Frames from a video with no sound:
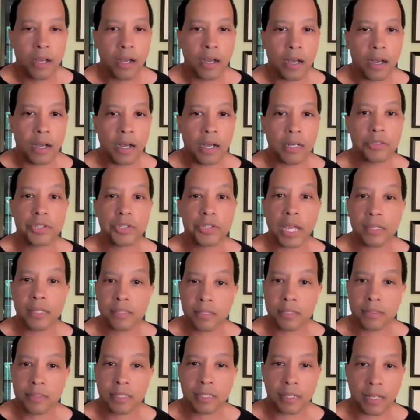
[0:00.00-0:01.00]

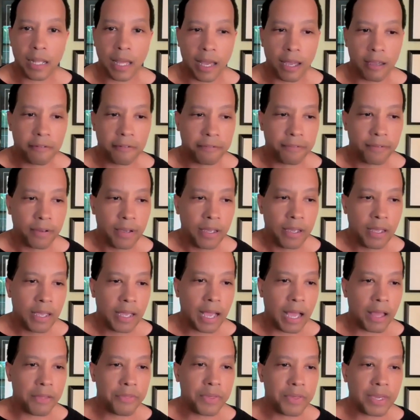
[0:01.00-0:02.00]
adjacent to life,
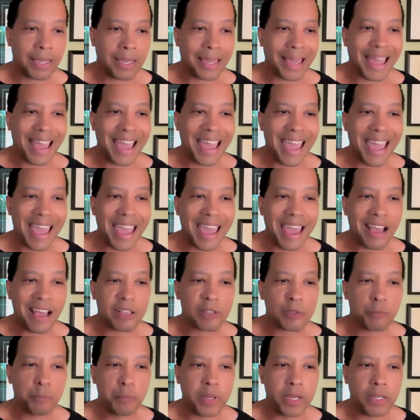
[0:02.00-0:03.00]
I think
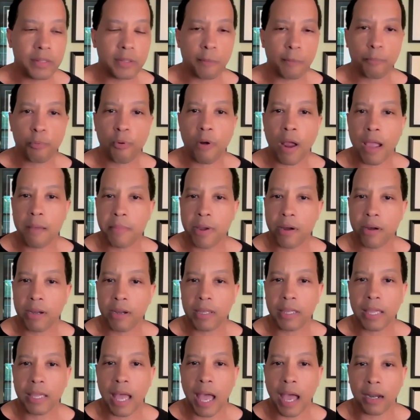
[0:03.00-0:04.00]
has been the
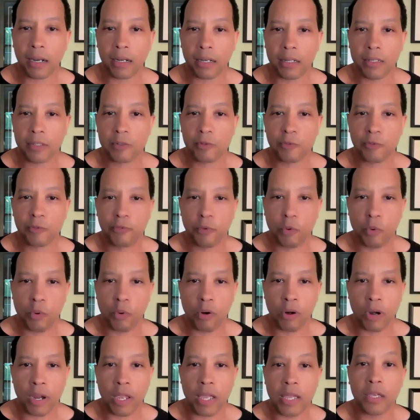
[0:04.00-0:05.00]
primary catalyst for